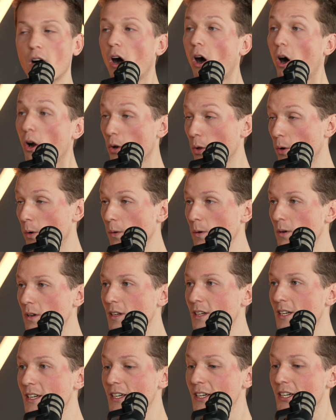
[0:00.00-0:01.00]
Auto
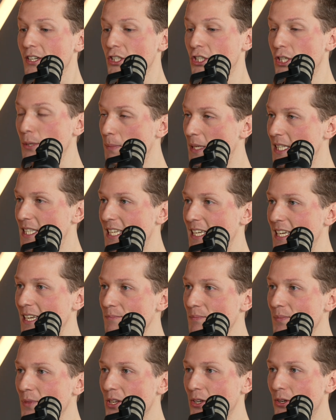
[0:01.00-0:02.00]

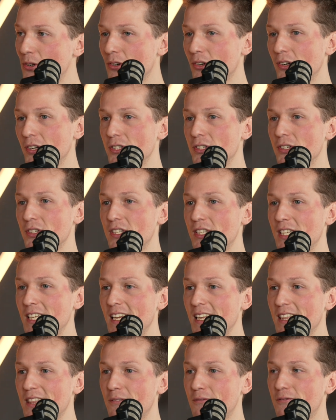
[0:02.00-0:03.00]
GPT, you're going to
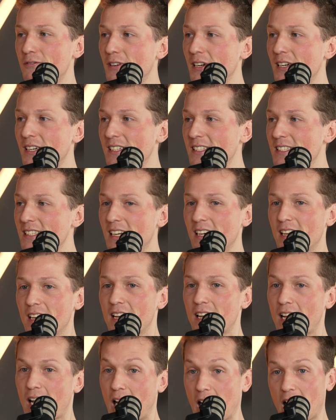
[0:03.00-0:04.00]
see the first,
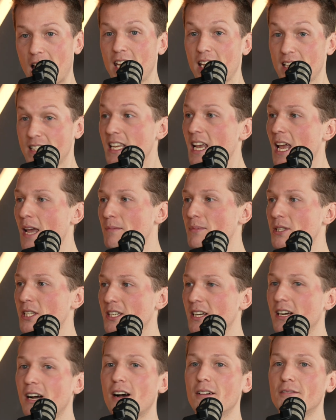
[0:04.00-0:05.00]
an
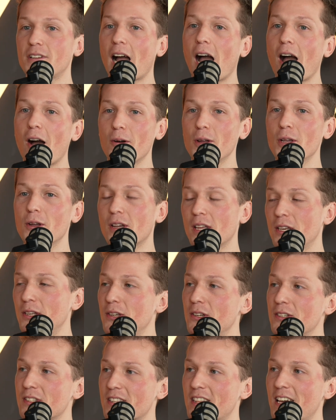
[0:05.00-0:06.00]
attempt of how you can
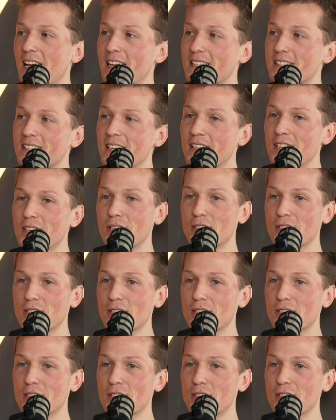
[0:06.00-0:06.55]
use that.